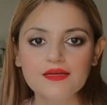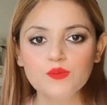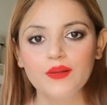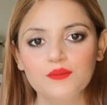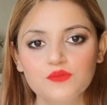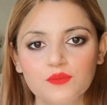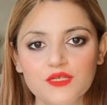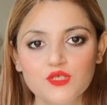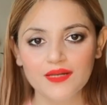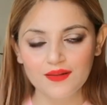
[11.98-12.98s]
welcome to my
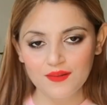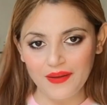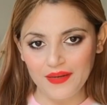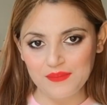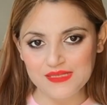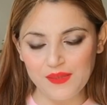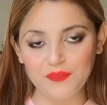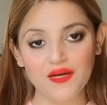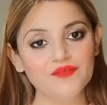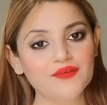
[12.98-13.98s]
channel. My name is
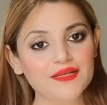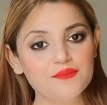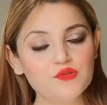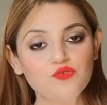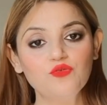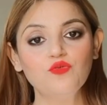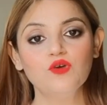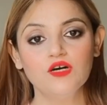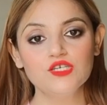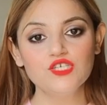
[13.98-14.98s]
Sapna and welcome to
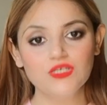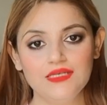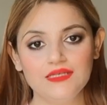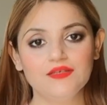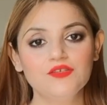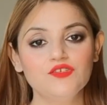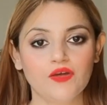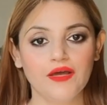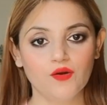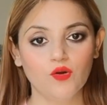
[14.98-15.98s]
a Shein
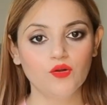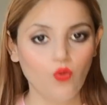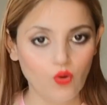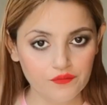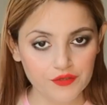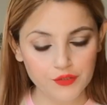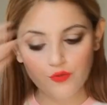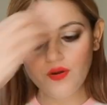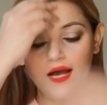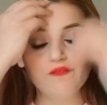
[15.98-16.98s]
try on haul video.
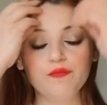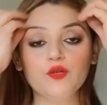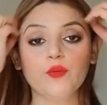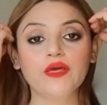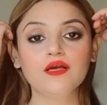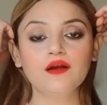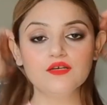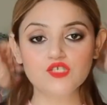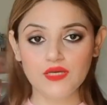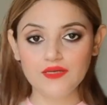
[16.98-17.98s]
I've been doing a
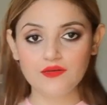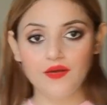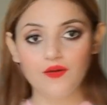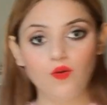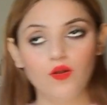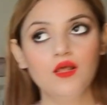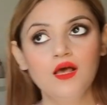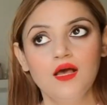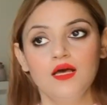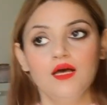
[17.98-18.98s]
Shein try on haul
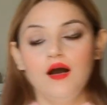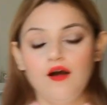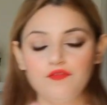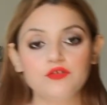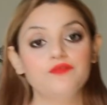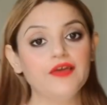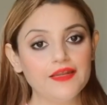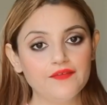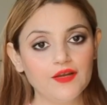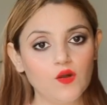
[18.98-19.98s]
after a very,
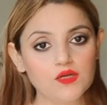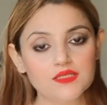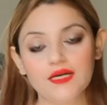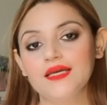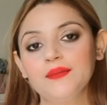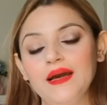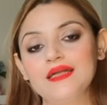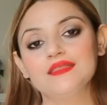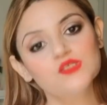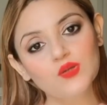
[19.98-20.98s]
very long time, and
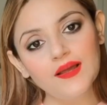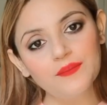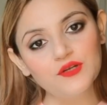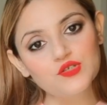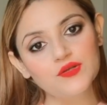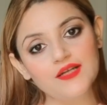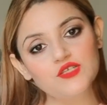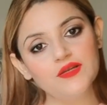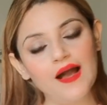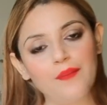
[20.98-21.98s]
this collaboration actually
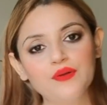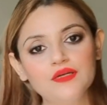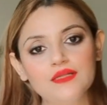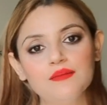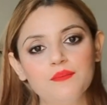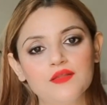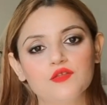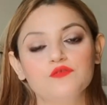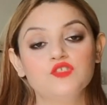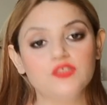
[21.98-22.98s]
happened in the month
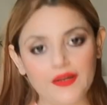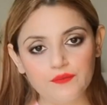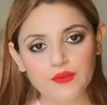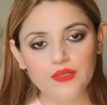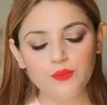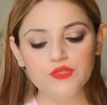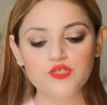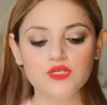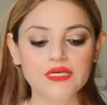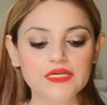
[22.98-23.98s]
of January with
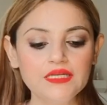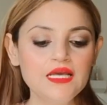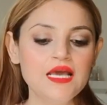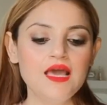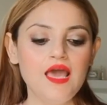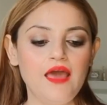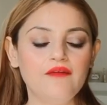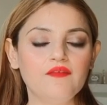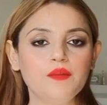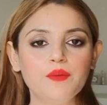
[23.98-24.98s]
Shein. And
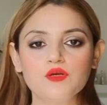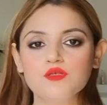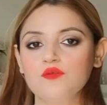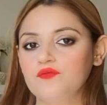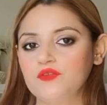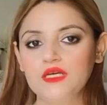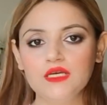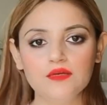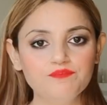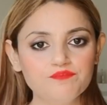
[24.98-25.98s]
then because of
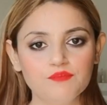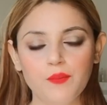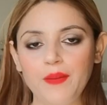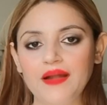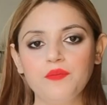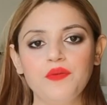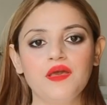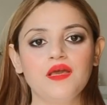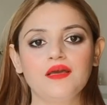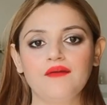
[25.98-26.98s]
the
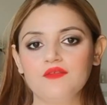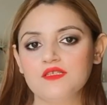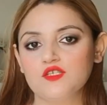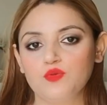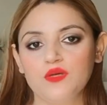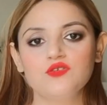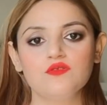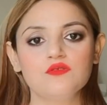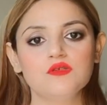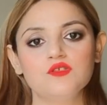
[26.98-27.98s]
pandemic and the
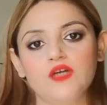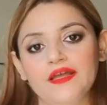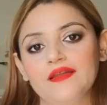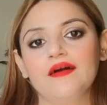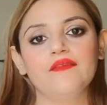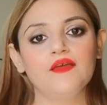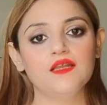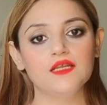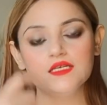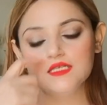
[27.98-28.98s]
situations in China and then in
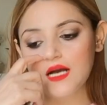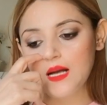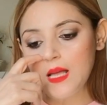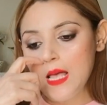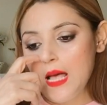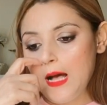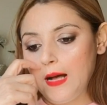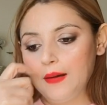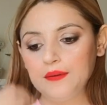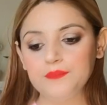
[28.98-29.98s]
India,
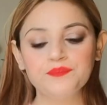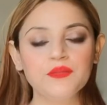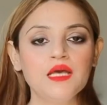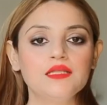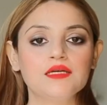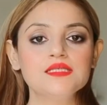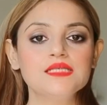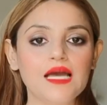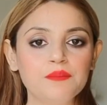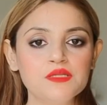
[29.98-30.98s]
the
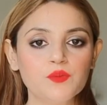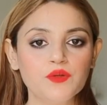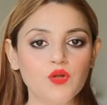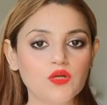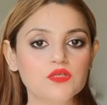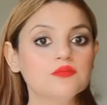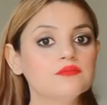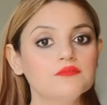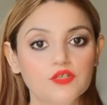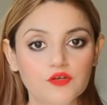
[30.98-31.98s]
consignments were not,
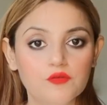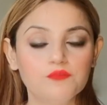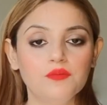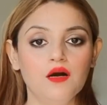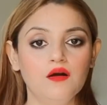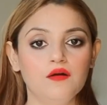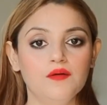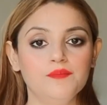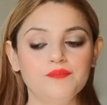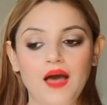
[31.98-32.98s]
you
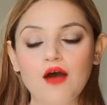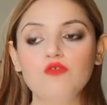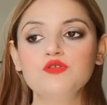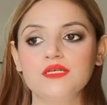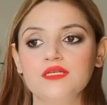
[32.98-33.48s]
know, out,